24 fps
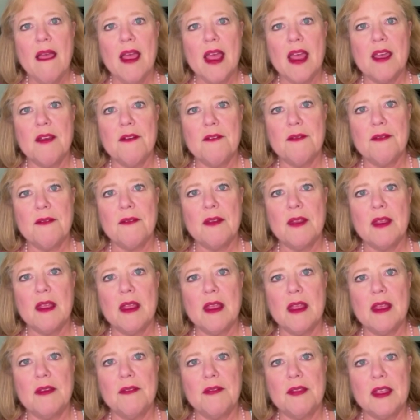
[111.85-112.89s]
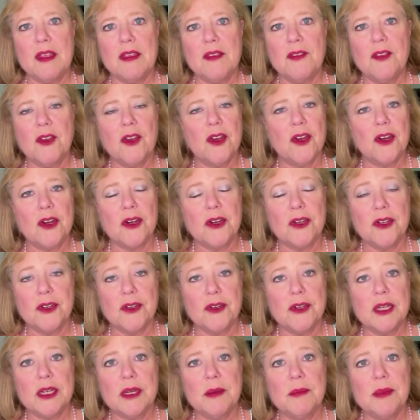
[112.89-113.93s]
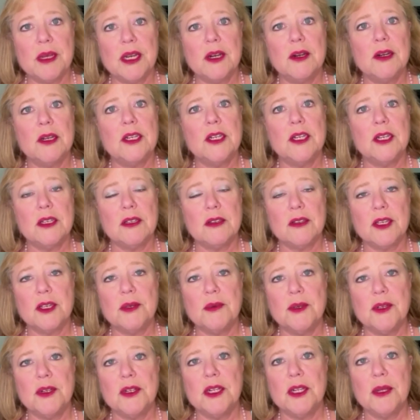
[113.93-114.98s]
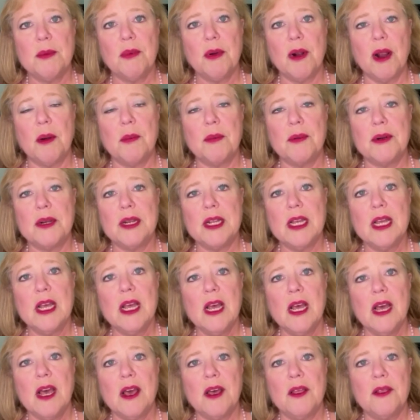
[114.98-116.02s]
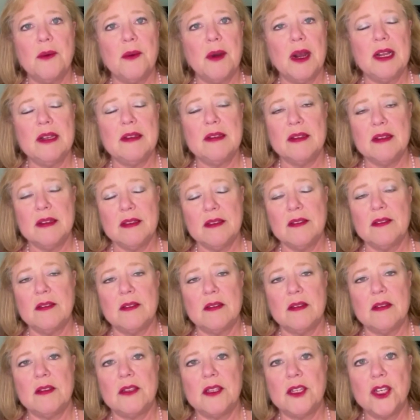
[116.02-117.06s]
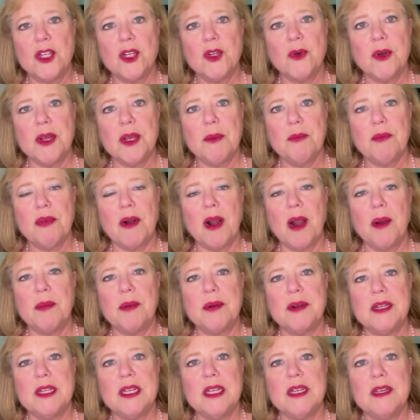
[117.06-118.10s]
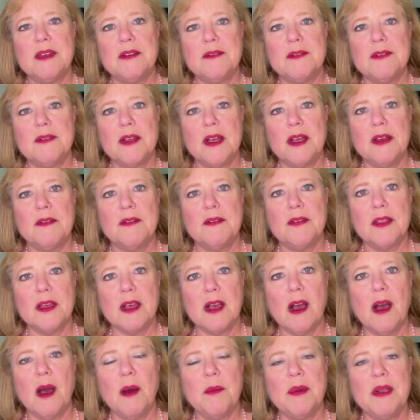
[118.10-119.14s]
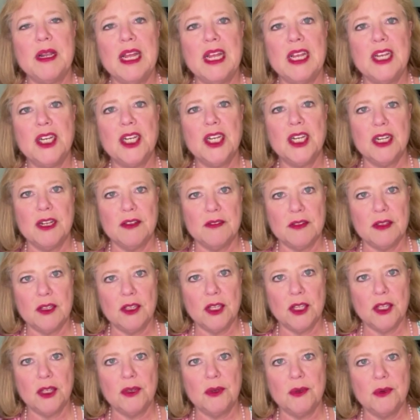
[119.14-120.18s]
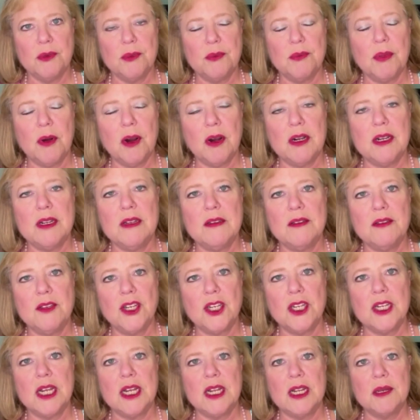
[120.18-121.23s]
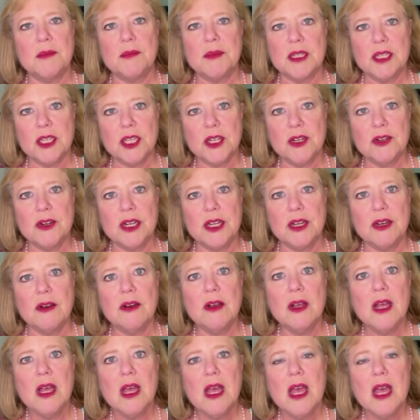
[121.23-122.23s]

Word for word: If if this occurred during a marriage, it's community property. Otherwise, it's the joint property of, of the combination of the two parties' genetic material.